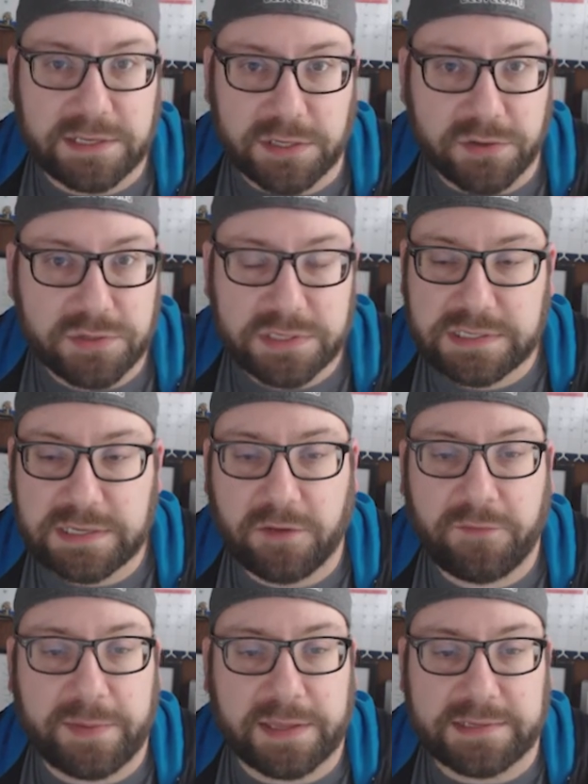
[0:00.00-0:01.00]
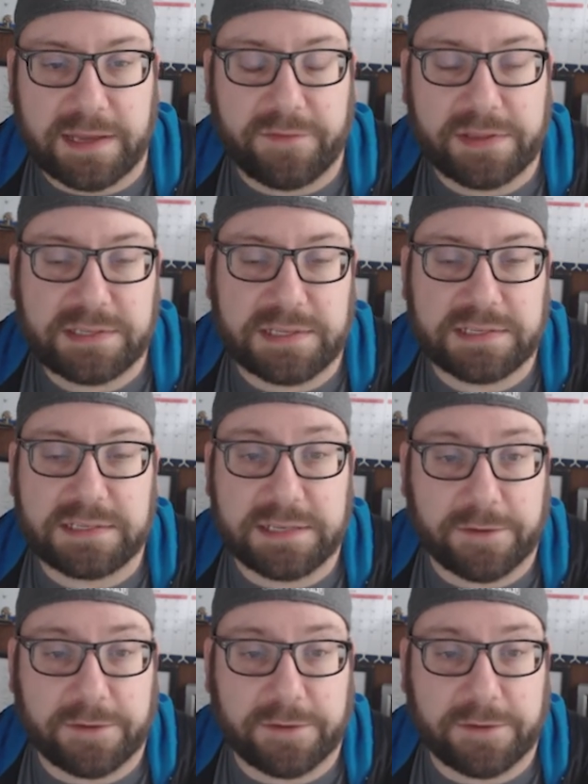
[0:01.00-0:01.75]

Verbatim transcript: to use and stuff because obviously it's